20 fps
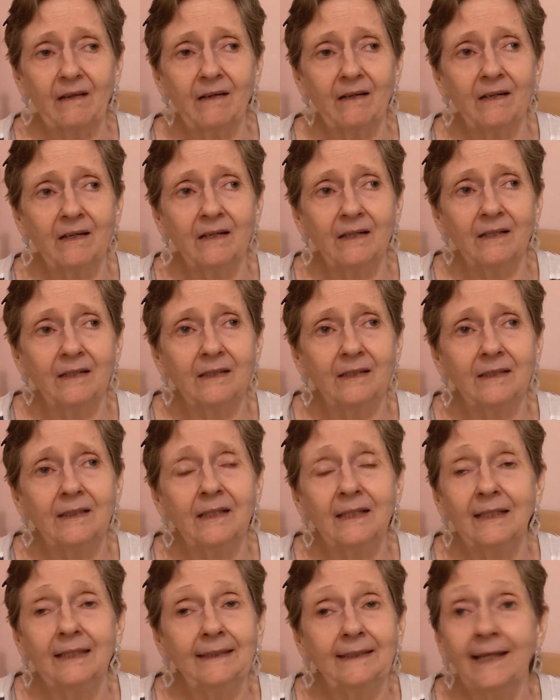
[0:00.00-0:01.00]
Uh,
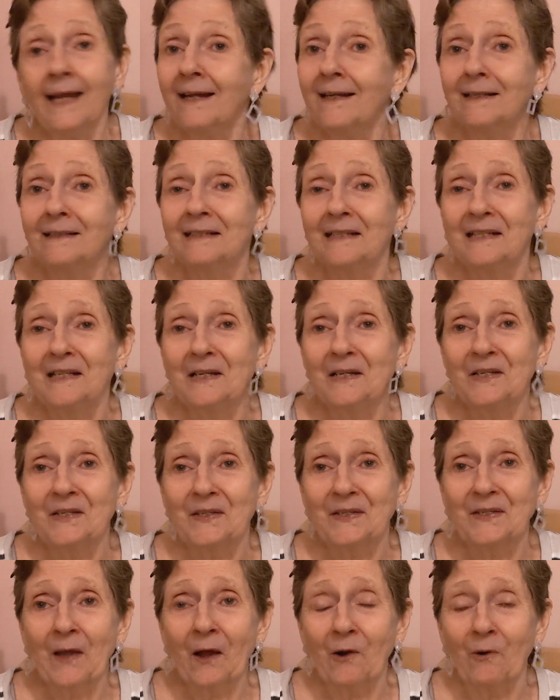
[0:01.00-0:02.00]
yeah,
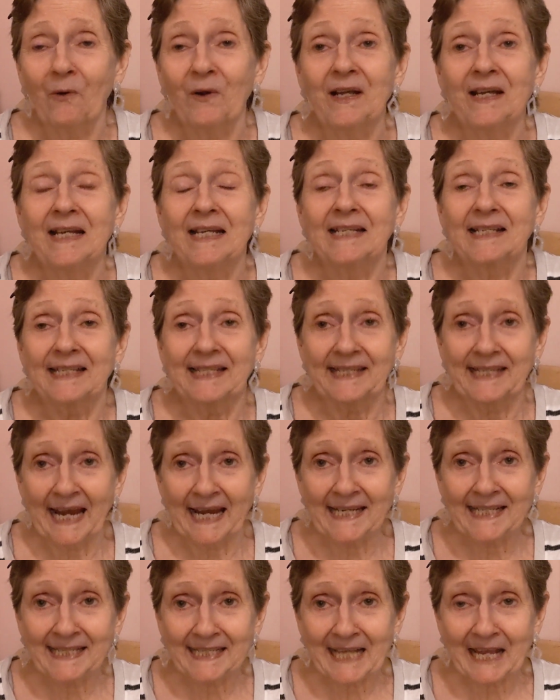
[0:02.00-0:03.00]
so
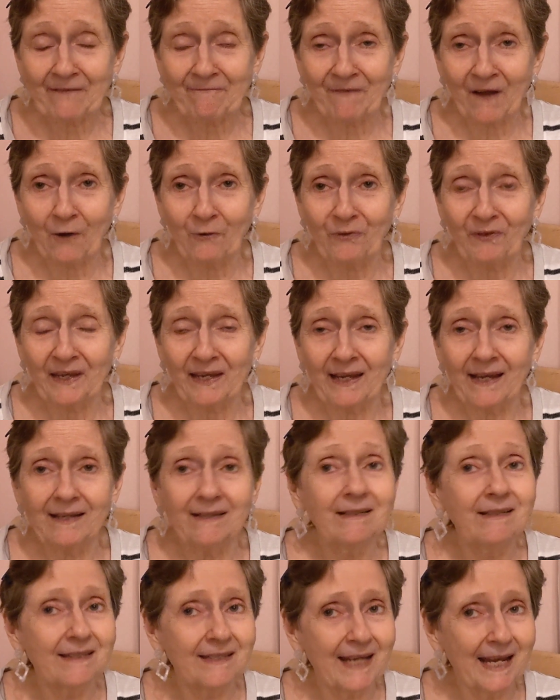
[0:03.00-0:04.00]
stay safe out
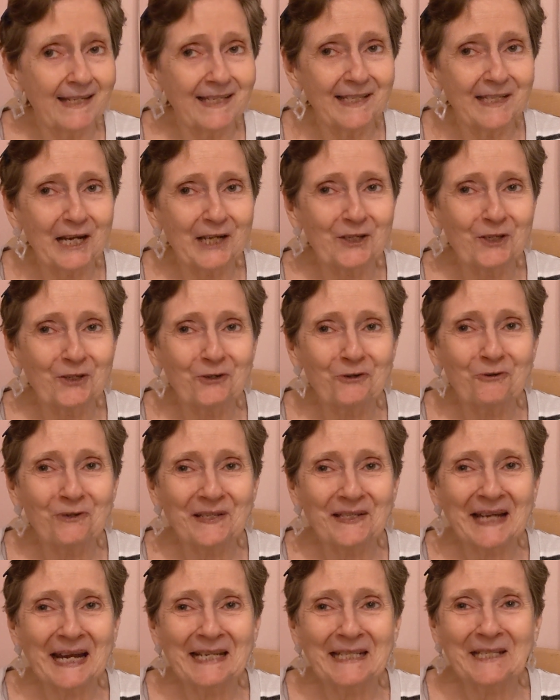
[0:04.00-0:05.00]
there. Taste Test
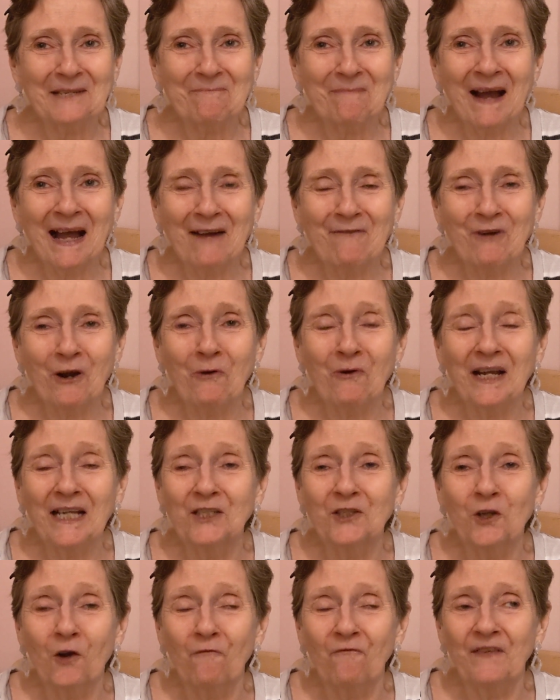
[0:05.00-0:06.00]
Tuesday tomorrow.
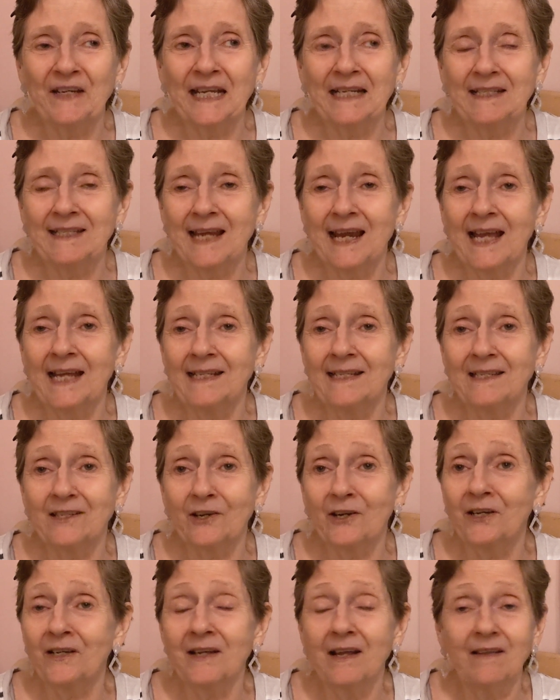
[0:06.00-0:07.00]
And don't forget to
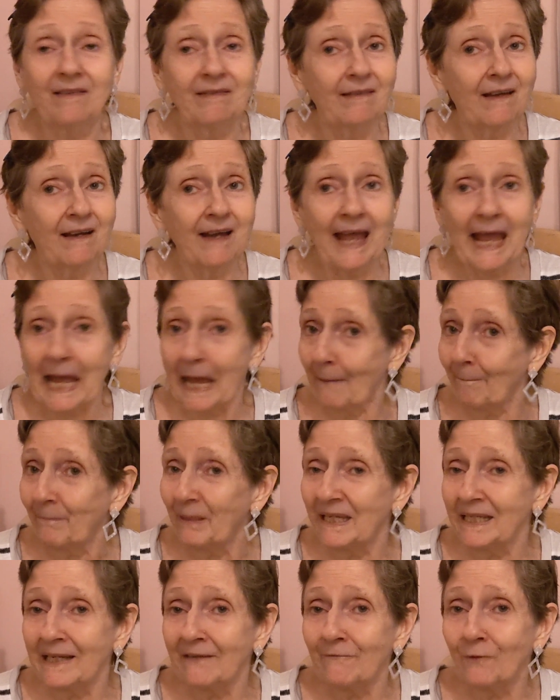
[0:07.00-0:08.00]
enter the
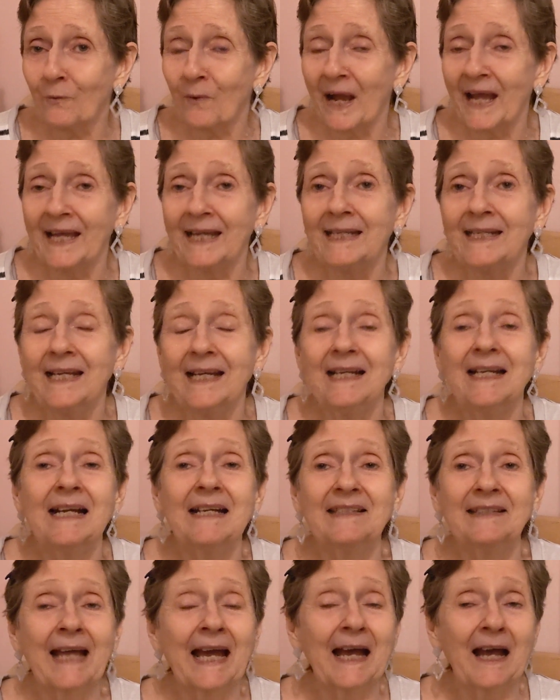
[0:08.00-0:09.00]
happy giveaway
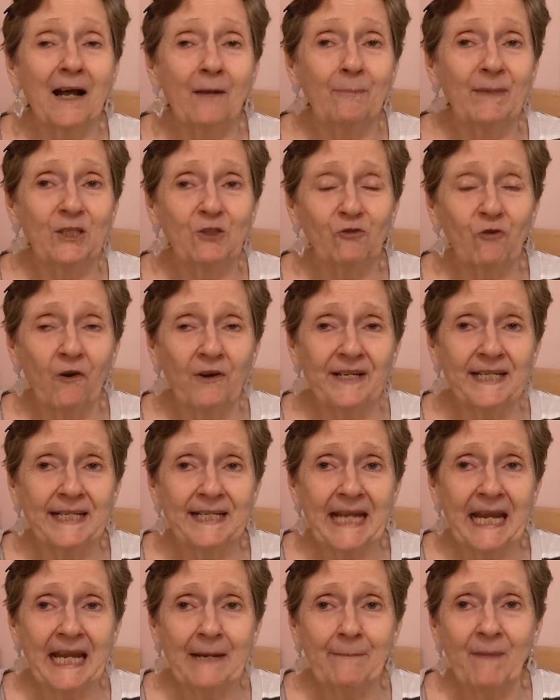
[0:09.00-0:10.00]
that I'll be drawing a
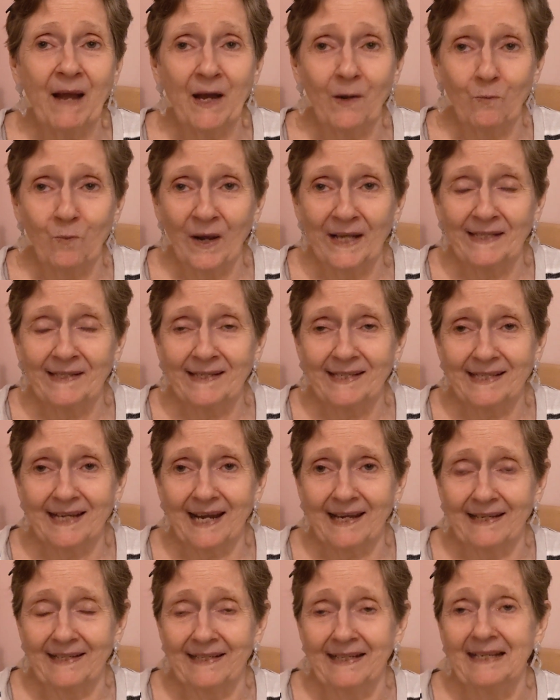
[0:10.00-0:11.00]
name on
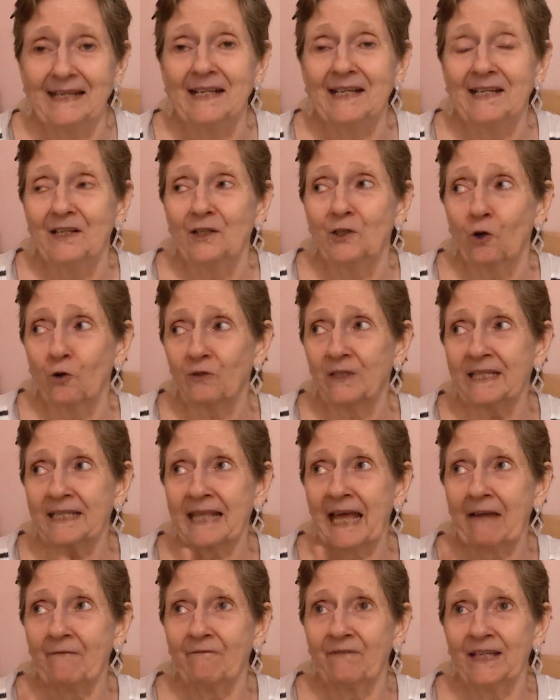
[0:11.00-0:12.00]
Wednesday. Go to
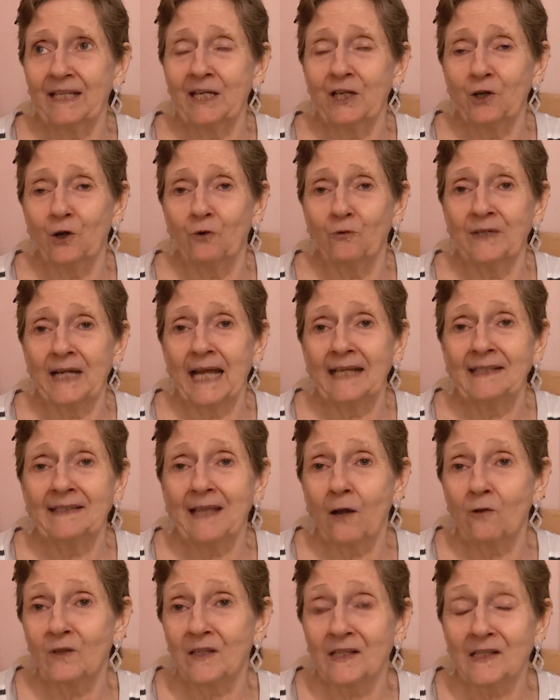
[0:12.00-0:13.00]
that video,
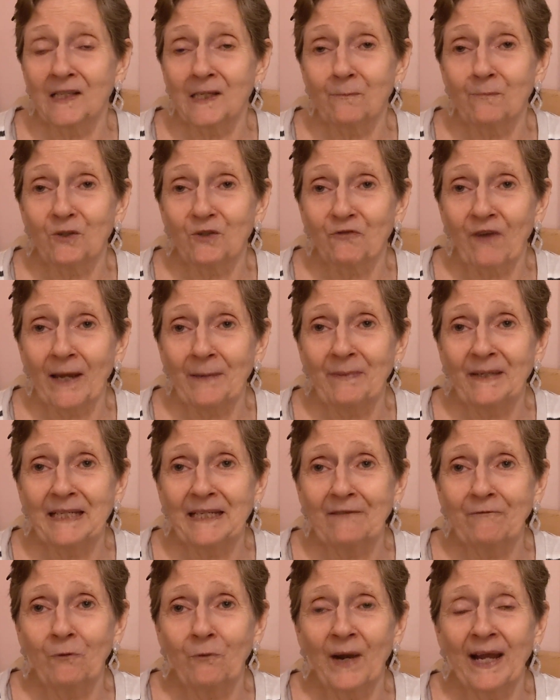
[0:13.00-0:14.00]
9,000 subscriber
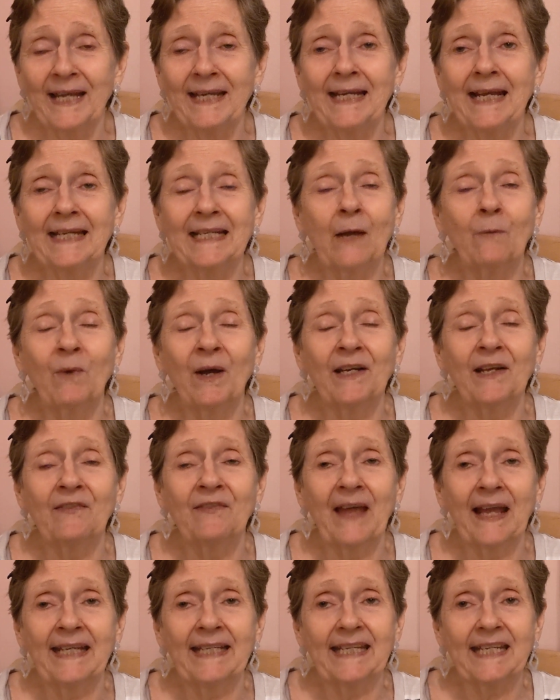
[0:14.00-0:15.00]
giveaway, and I want to
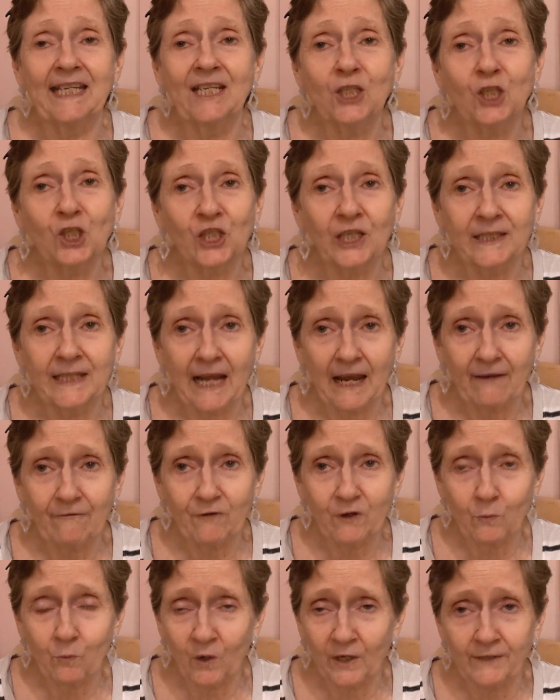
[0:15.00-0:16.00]
thank each and
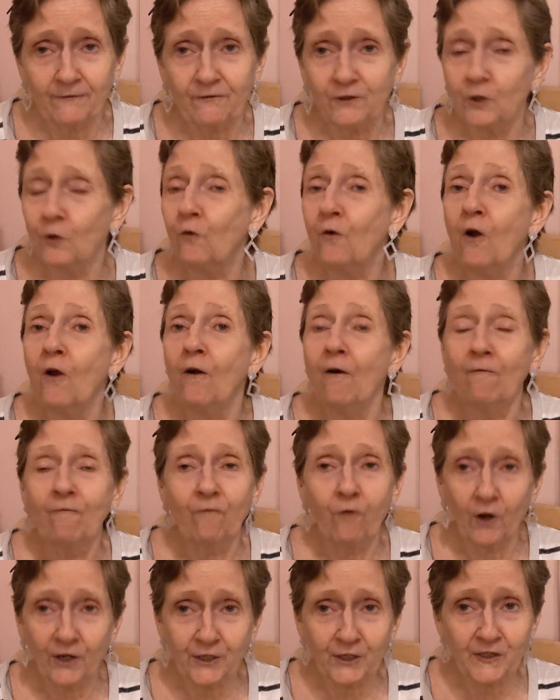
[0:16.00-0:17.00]
every one of you
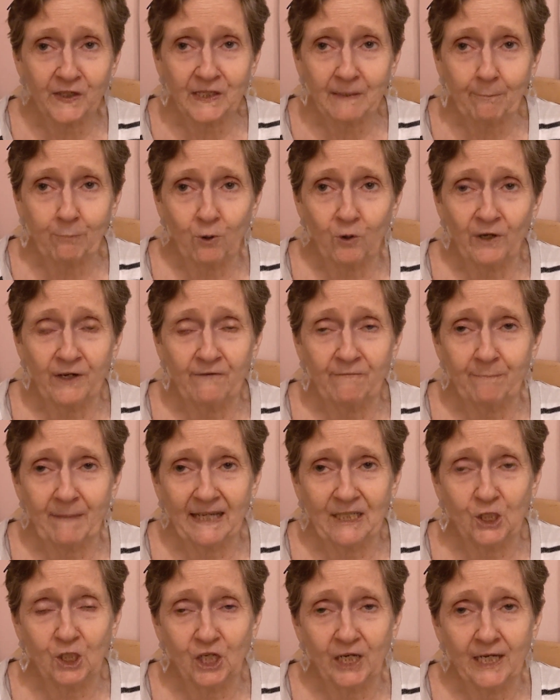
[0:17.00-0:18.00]
for your support of
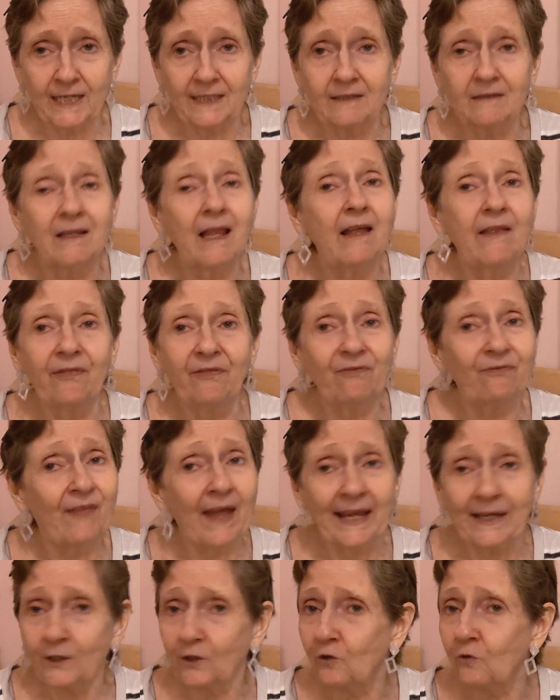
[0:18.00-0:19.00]
my channel.
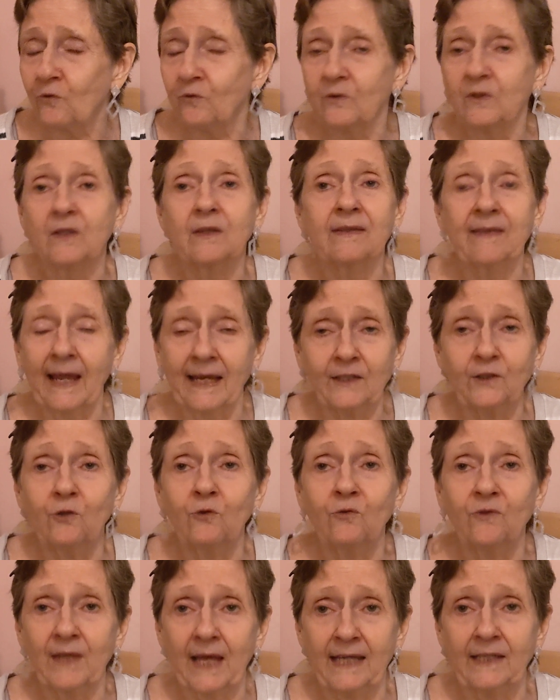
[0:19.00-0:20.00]
Thank you, thank
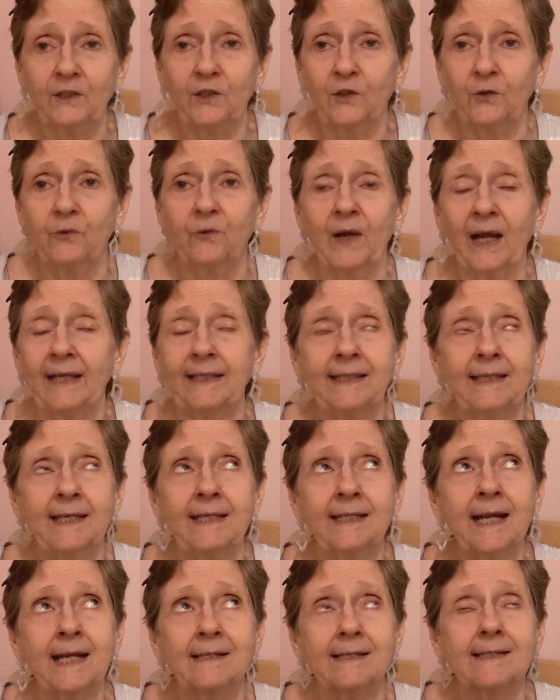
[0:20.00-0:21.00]
you, thank you. I
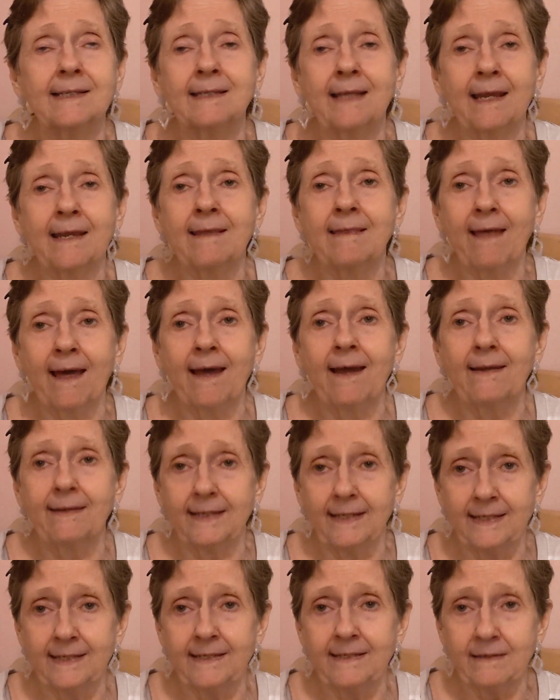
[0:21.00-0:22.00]
cannot say that
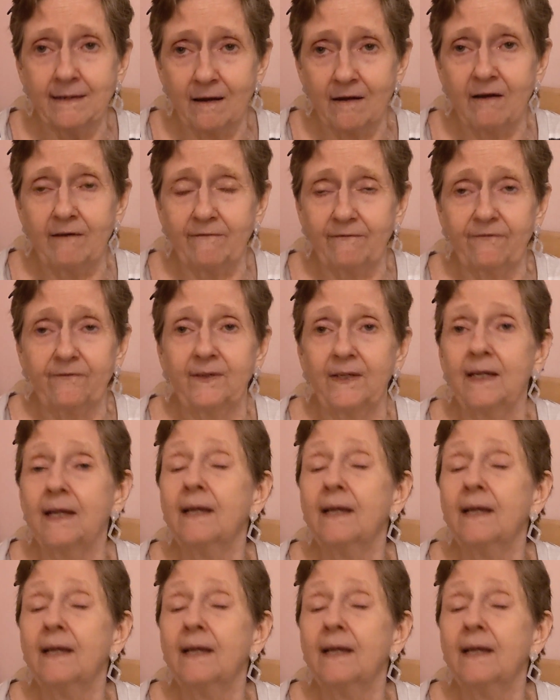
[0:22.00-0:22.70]
enough.